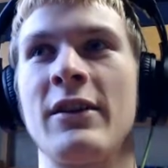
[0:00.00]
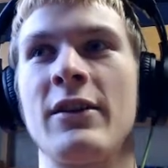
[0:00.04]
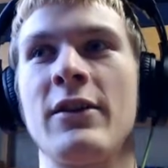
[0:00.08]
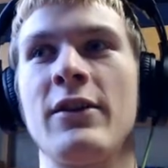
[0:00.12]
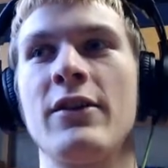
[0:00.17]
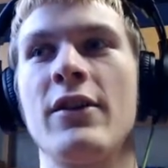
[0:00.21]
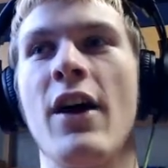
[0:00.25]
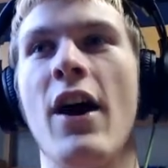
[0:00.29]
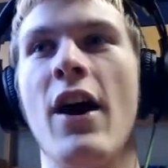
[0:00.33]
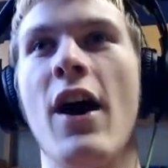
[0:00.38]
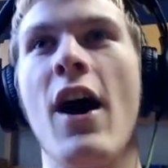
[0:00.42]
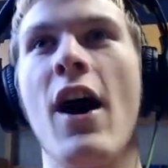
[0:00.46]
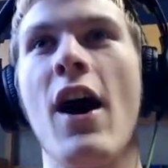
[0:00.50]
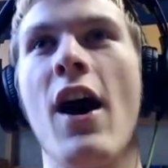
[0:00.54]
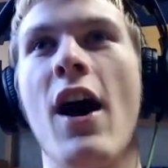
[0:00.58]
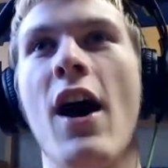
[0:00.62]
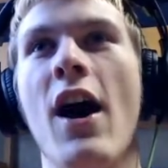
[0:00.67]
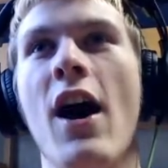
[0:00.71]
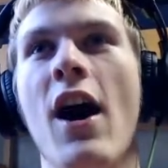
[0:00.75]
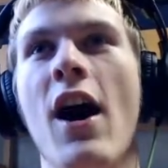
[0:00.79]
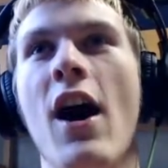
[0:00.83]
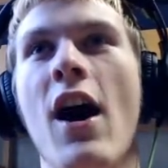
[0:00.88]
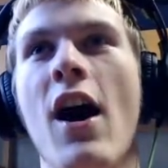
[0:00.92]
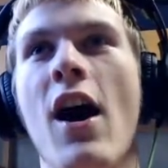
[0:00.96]

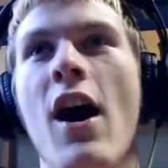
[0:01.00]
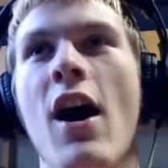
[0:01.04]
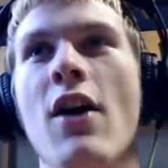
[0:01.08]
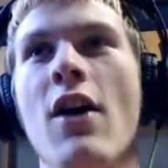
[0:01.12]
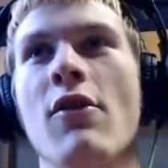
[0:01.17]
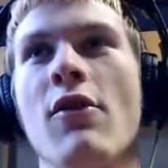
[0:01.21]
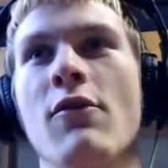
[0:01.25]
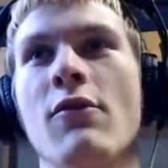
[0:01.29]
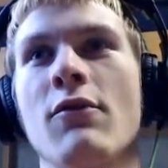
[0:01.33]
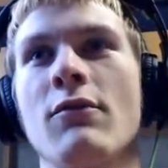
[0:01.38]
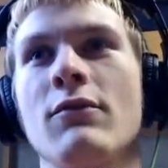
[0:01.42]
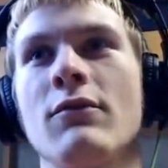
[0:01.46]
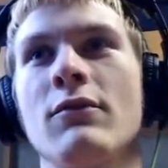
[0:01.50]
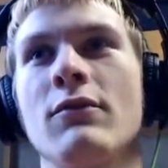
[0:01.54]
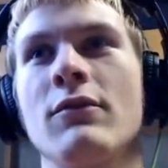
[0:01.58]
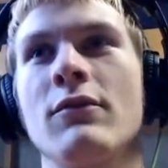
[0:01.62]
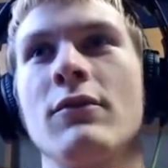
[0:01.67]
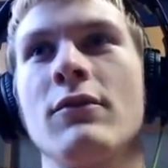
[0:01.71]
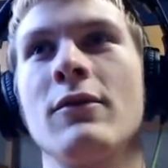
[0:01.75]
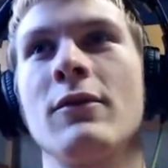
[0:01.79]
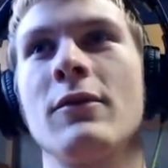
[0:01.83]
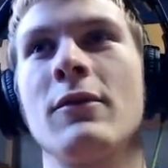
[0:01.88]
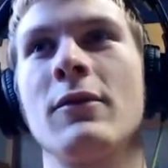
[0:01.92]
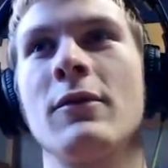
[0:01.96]
No!
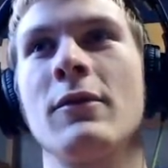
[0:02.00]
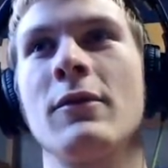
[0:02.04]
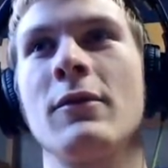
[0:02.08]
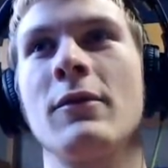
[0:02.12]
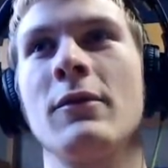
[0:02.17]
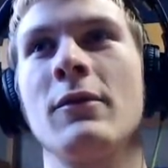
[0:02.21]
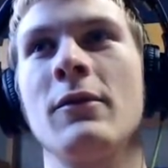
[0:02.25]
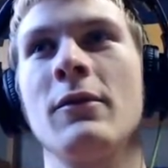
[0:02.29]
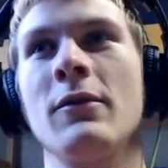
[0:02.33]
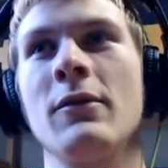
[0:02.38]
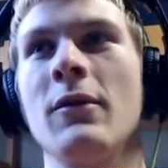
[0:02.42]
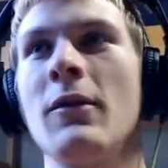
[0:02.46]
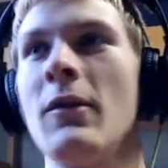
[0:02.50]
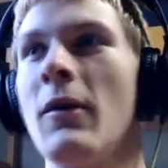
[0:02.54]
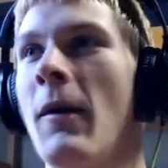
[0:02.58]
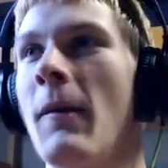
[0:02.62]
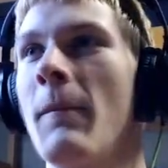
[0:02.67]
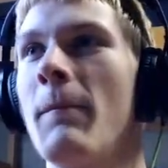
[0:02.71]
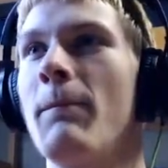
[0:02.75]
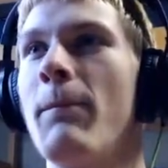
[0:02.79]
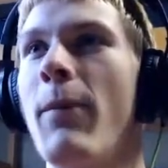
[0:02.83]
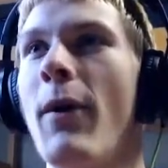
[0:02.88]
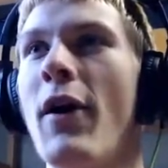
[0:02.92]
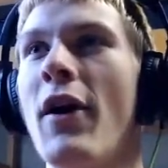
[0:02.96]
Boris is
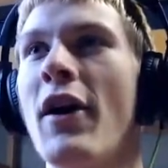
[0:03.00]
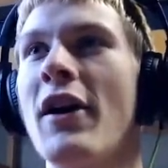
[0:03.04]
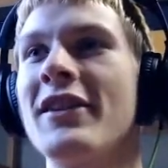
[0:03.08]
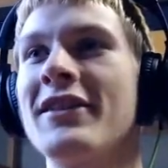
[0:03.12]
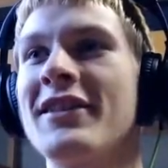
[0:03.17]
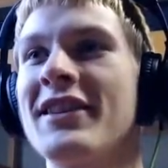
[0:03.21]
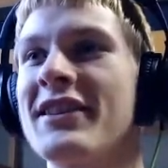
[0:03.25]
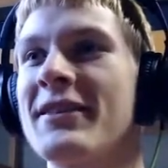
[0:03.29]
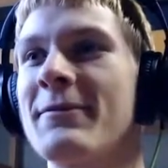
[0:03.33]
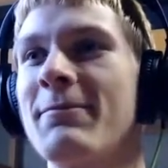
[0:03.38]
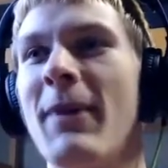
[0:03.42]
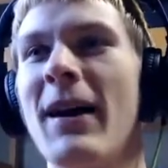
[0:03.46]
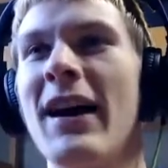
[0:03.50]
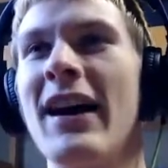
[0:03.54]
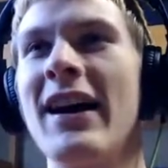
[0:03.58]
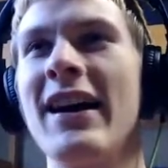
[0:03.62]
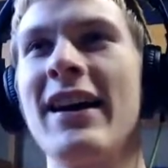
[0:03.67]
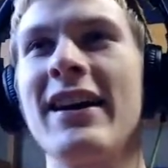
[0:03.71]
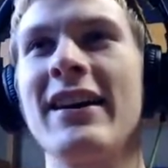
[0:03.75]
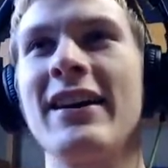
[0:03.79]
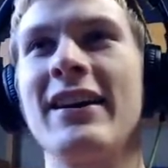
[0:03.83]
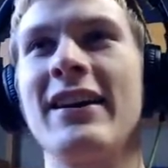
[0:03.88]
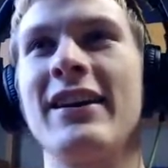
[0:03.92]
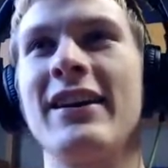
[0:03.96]
Boris is
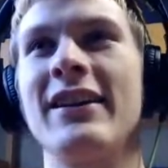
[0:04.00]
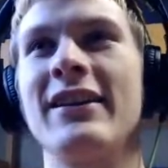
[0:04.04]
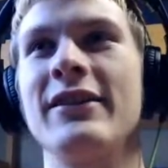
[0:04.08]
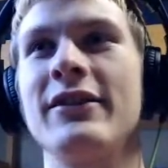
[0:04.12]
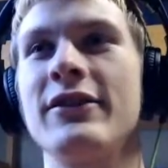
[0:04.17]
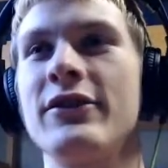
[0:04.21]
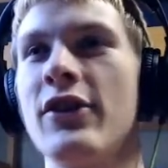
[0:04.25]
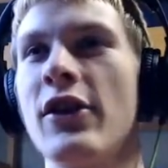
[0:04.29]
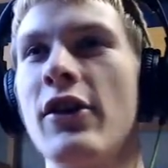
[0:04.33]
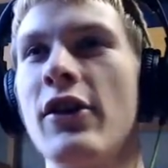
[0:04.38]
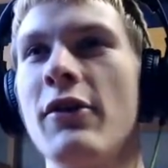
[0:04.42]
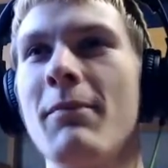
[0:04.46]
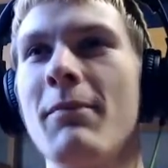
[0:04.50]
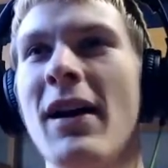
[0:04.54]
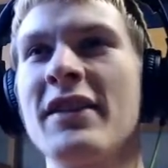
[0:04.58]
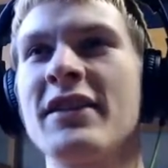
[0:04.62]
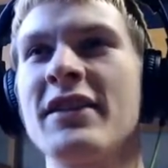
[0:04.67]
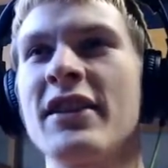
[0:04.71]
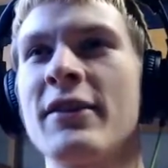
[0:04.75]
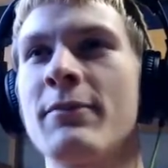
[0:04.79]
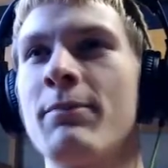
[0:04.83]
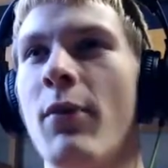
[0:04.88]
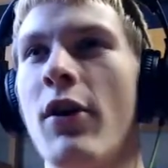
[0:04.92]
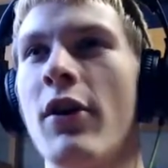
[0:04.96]
mine! Don't mess
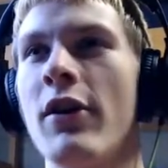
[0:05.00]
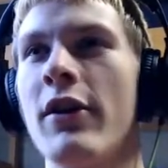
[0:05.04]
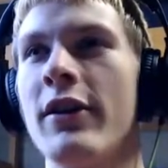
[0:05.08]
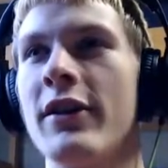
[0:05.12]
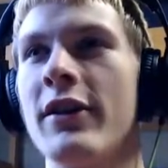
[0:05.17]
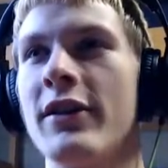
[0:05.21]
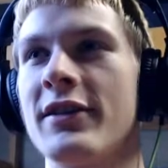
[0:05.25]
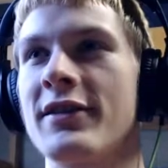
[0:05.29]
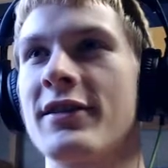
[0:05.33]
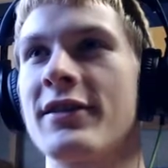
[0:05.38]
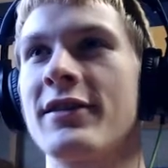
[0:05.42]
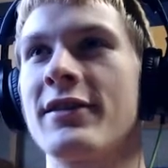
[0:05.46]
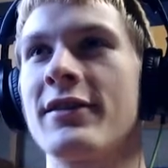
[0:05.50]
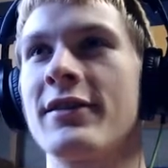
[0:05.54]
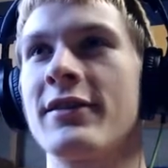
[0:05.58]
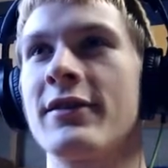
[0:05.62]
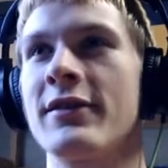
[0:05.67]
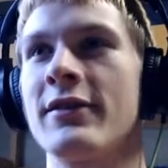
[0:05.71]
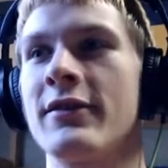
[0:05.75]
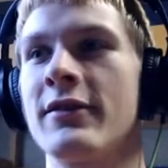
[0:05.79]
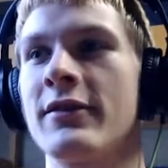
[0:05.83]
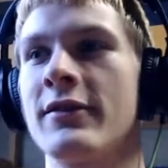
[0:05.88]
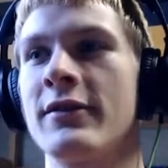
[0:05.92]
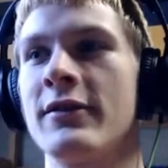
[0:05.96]
with
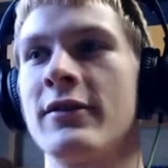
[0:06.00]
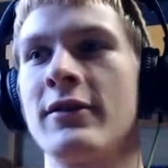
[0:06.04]
Boris!